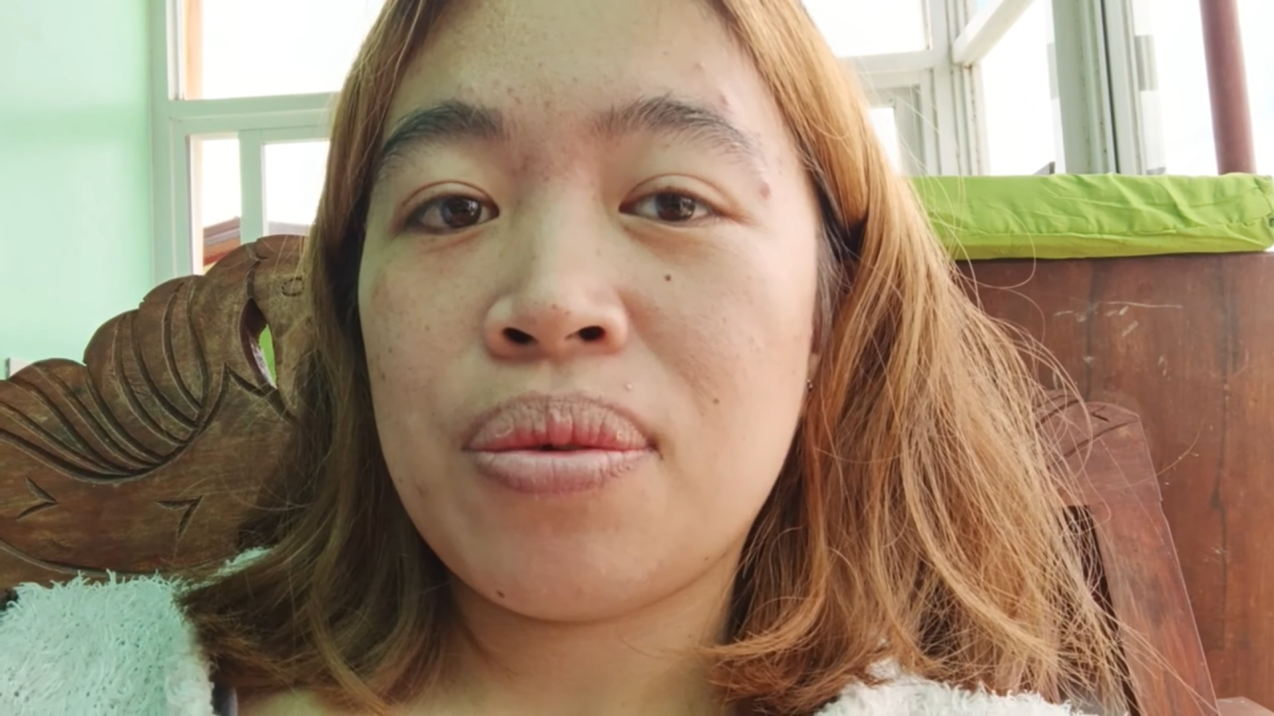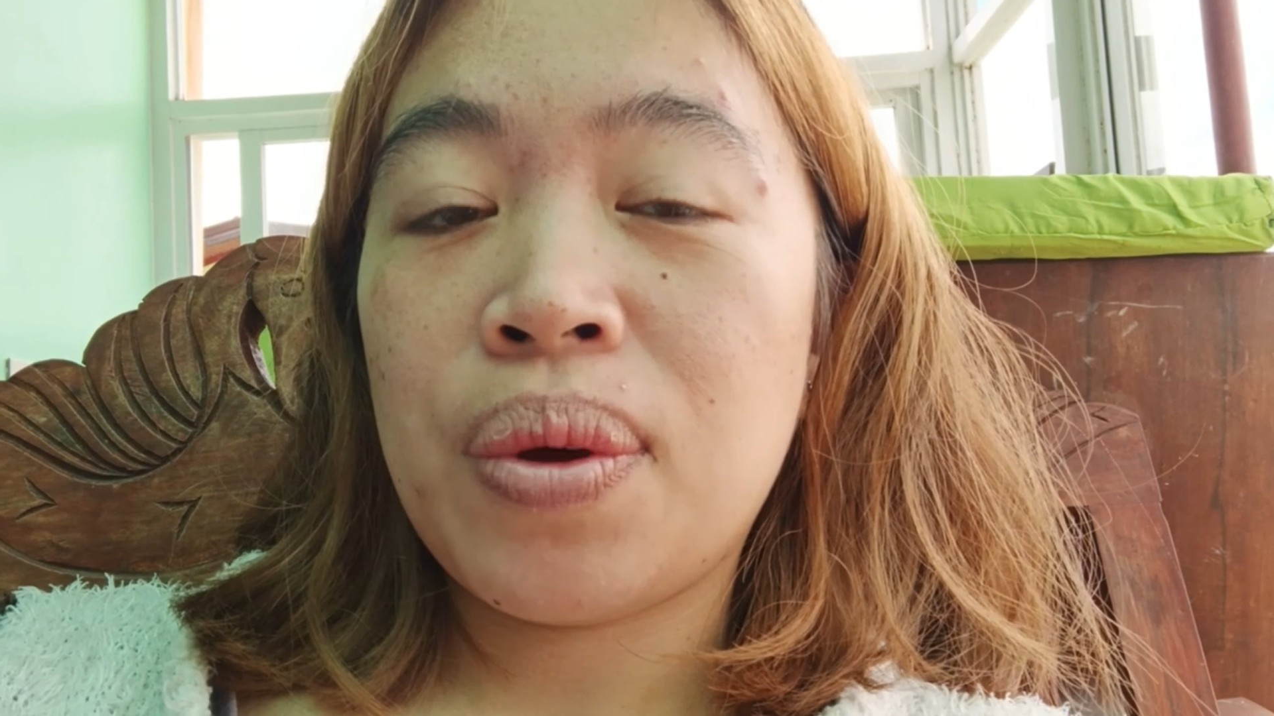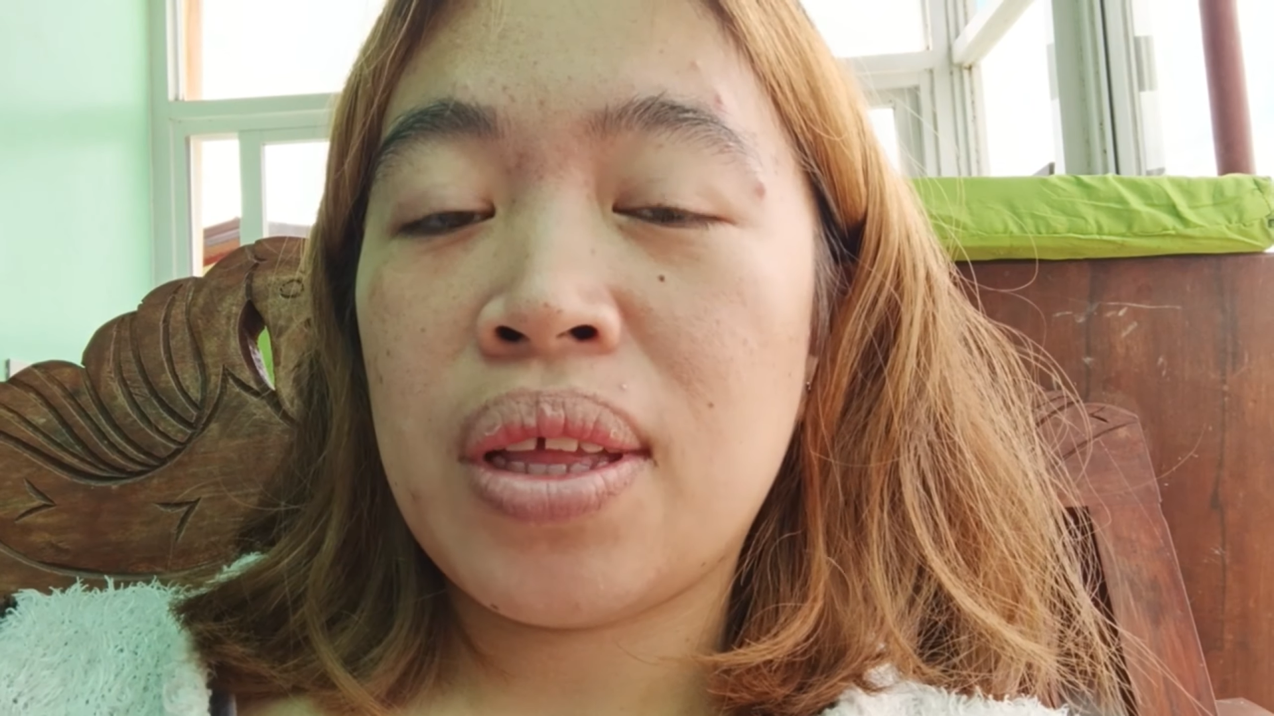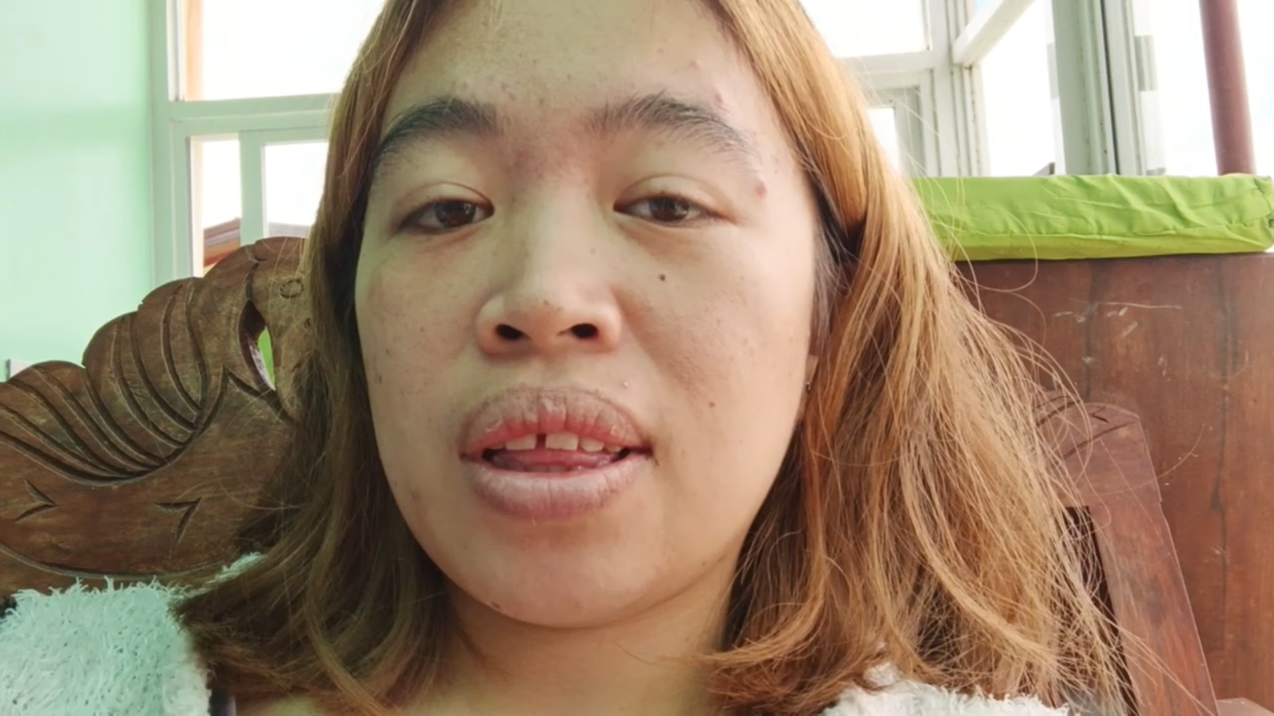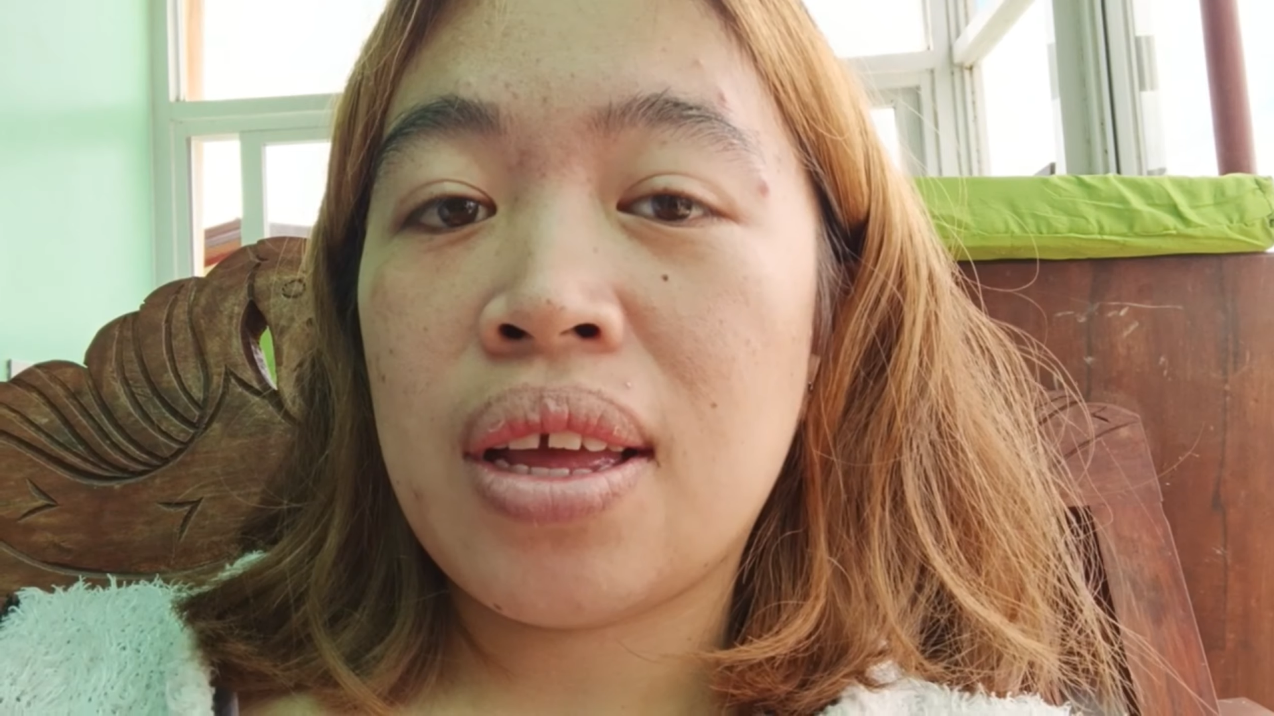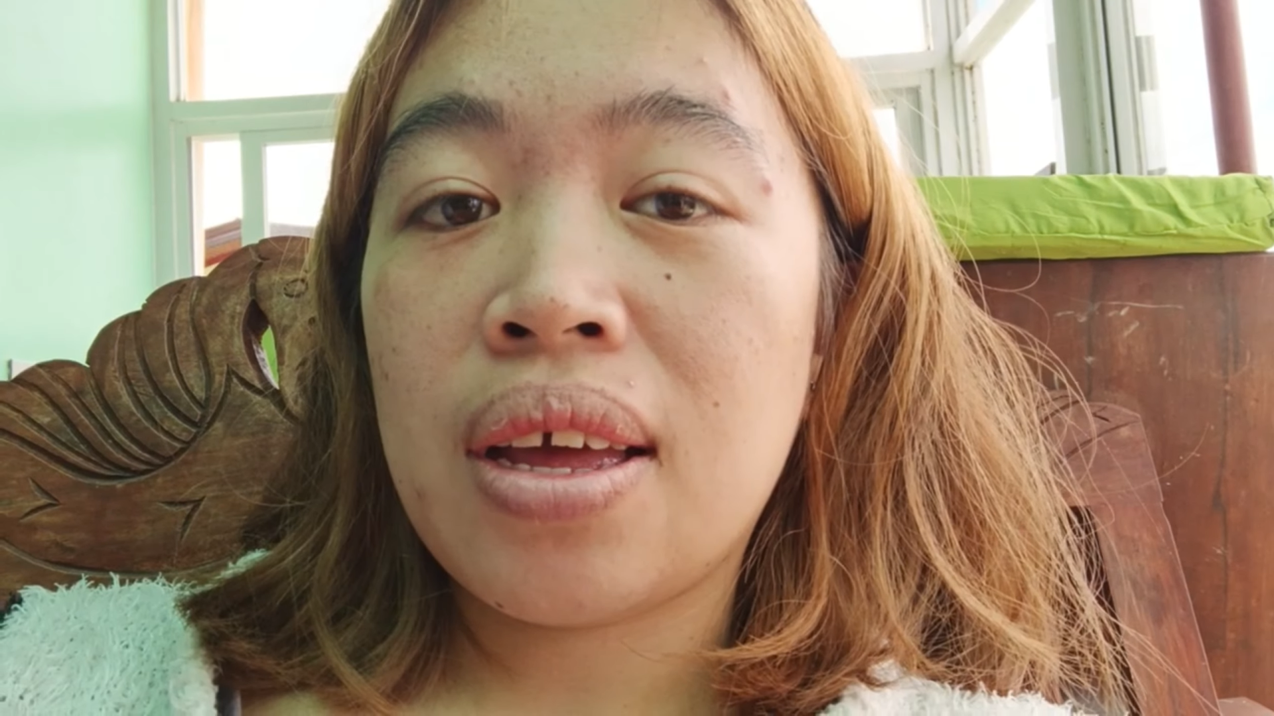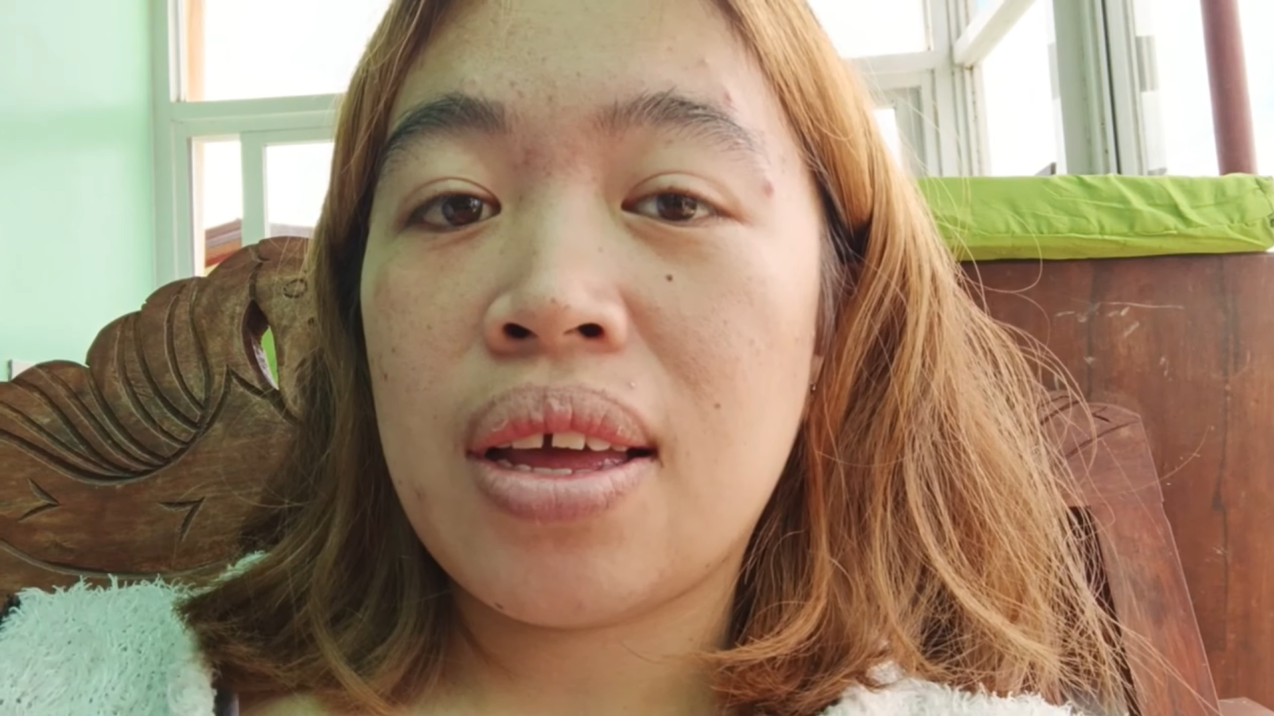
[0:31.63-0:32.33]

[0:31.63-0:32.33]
Well,